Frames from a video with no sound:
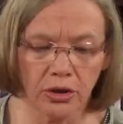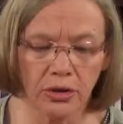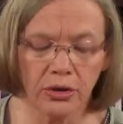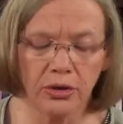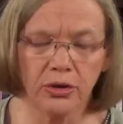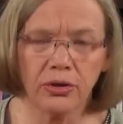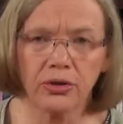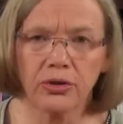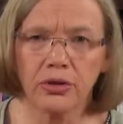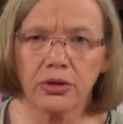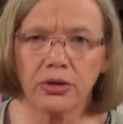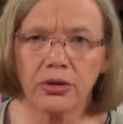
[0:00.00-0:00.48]

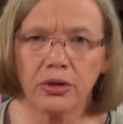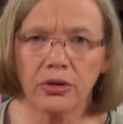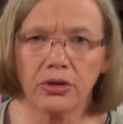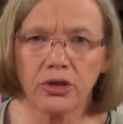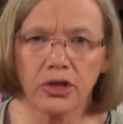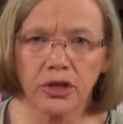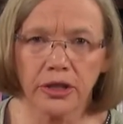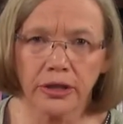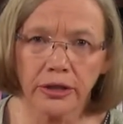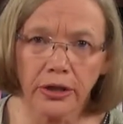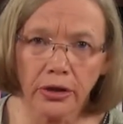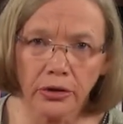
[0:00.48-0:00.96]
you to go
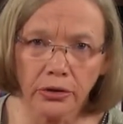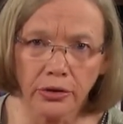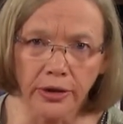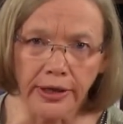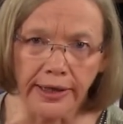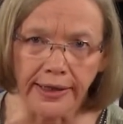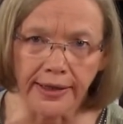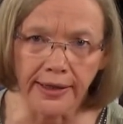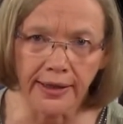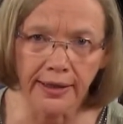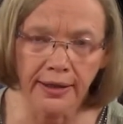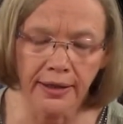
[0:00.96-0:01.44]

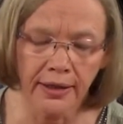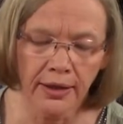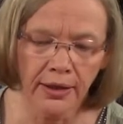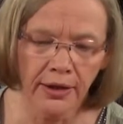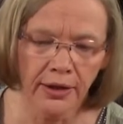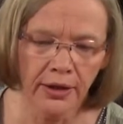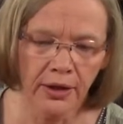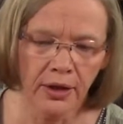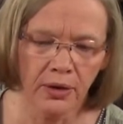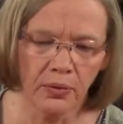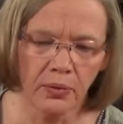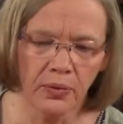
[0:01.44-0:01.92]
slowly
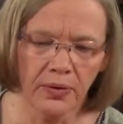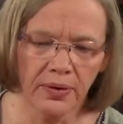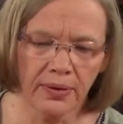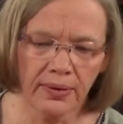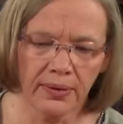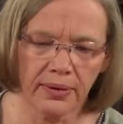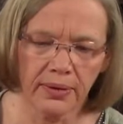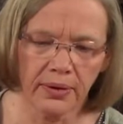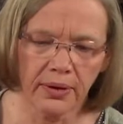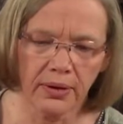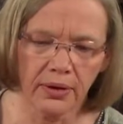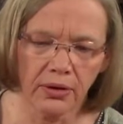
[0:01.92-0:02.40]

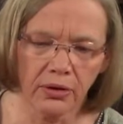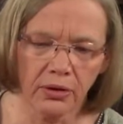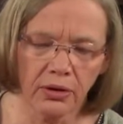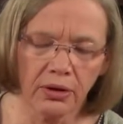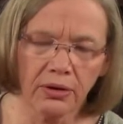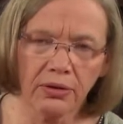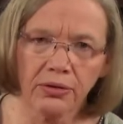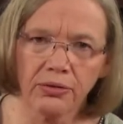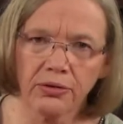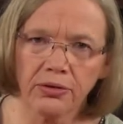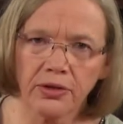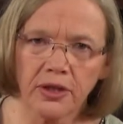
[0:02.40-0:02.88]
with
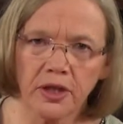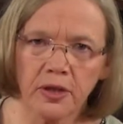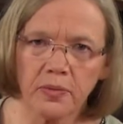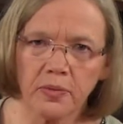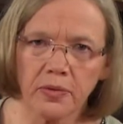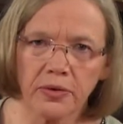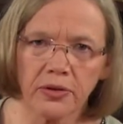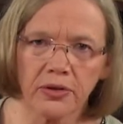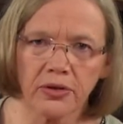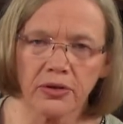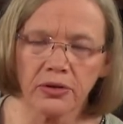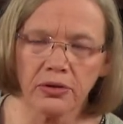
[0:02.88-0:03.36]
going through these
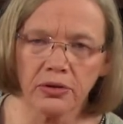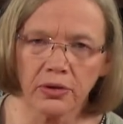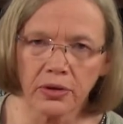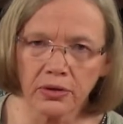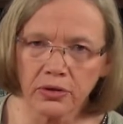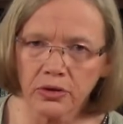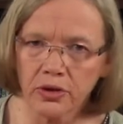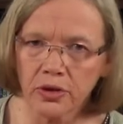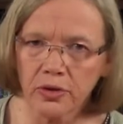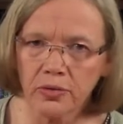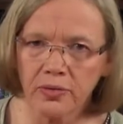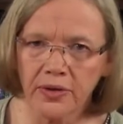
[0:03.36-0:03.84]
books,
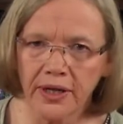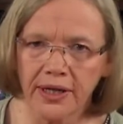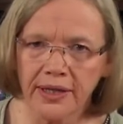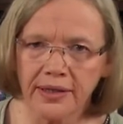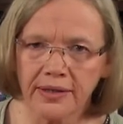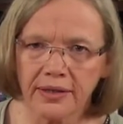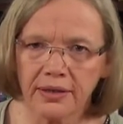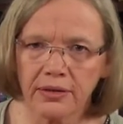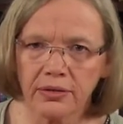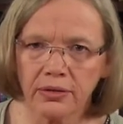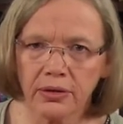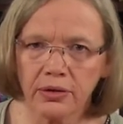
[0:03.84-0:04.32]
not to
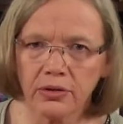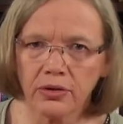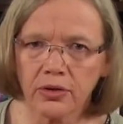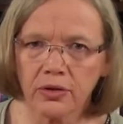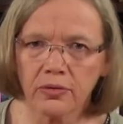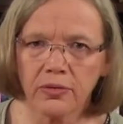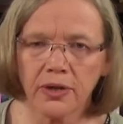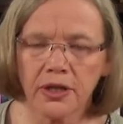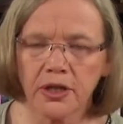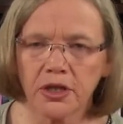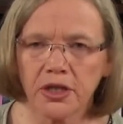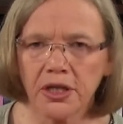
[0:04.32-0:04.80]
race it, not
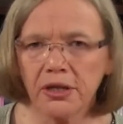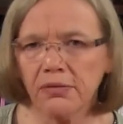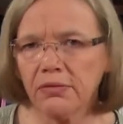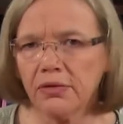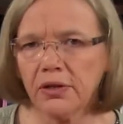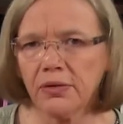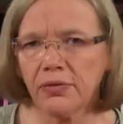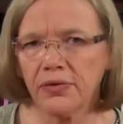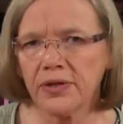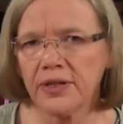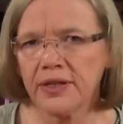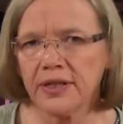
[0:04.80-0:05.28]
to rush,
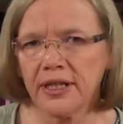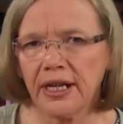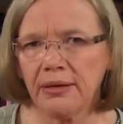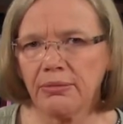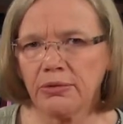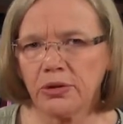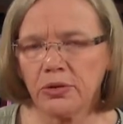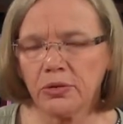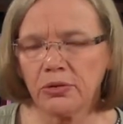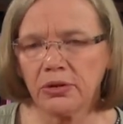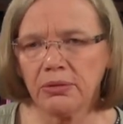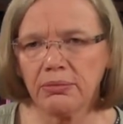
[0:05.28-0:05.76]
even if the same
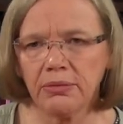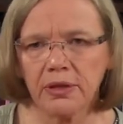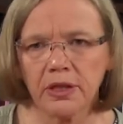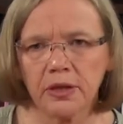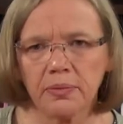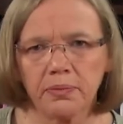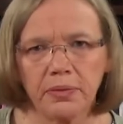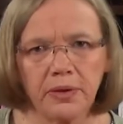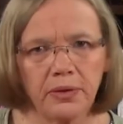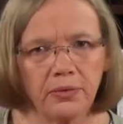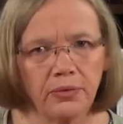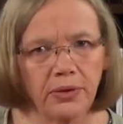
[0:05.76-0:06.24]
story
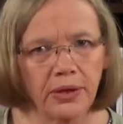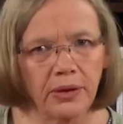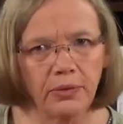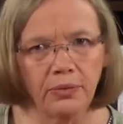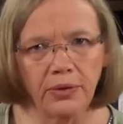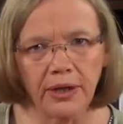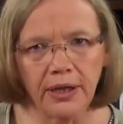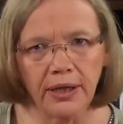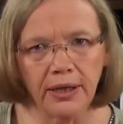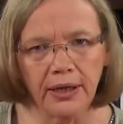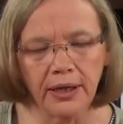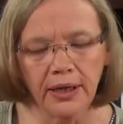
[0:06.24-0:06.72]
must be
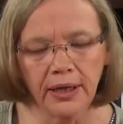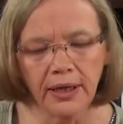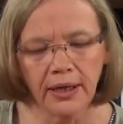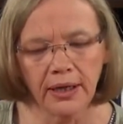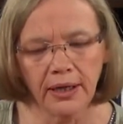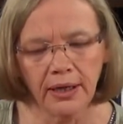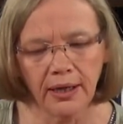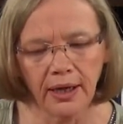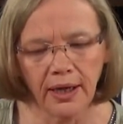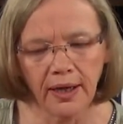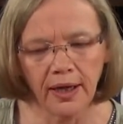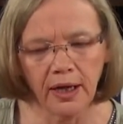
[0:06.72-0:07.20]
reread a